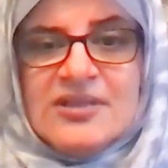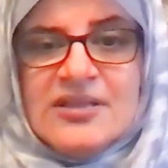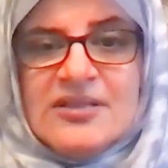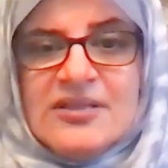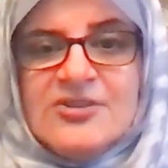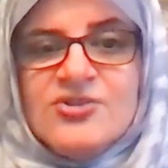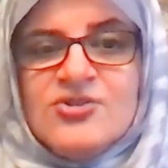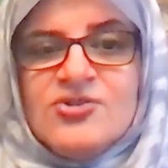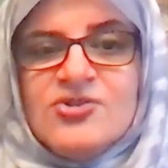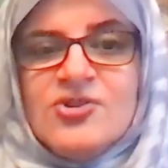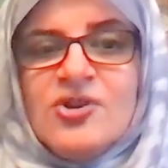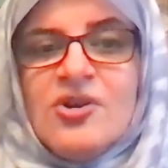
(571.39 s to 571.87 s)
and
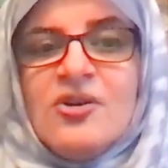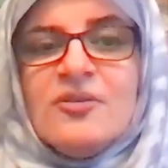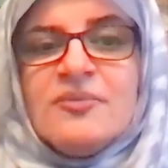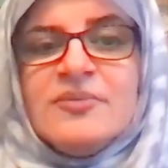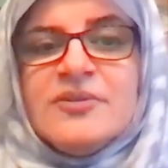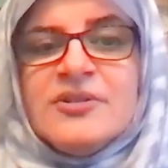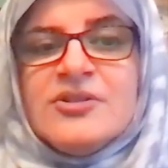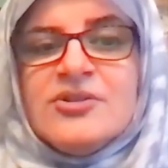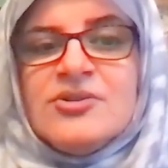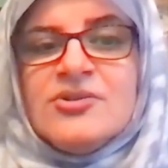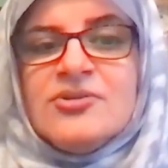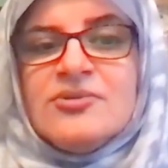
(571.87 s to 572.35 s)
His job
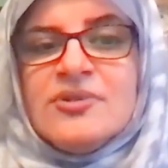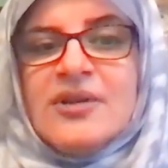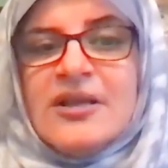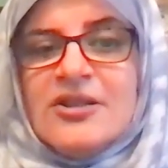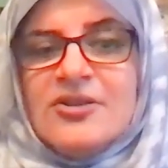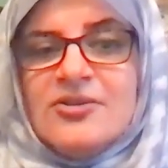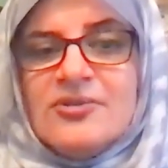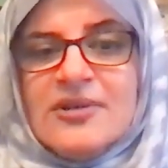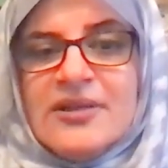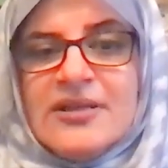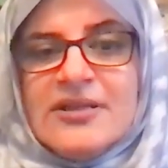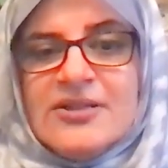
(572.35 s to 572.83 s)
is to
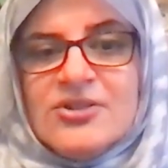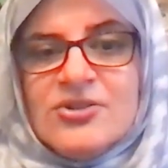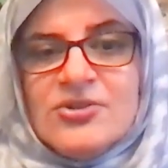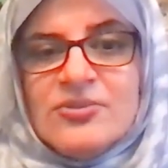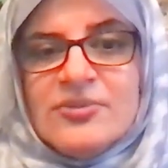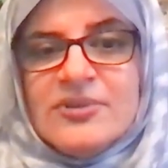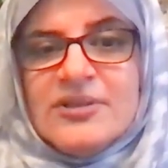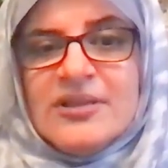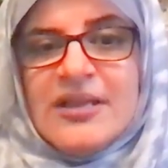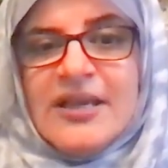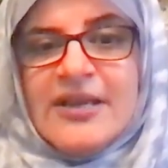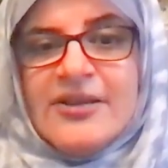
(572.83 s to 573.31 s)
regulate
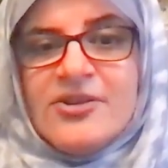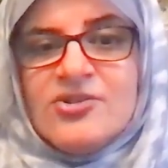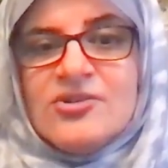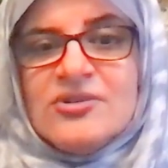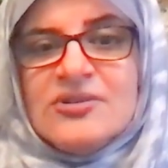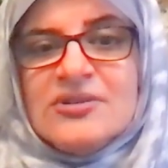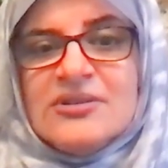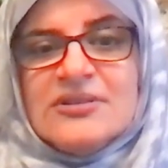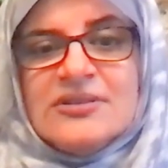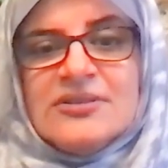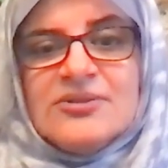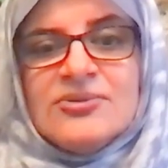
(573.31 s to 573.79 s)
human
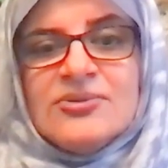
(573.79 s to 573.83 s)
action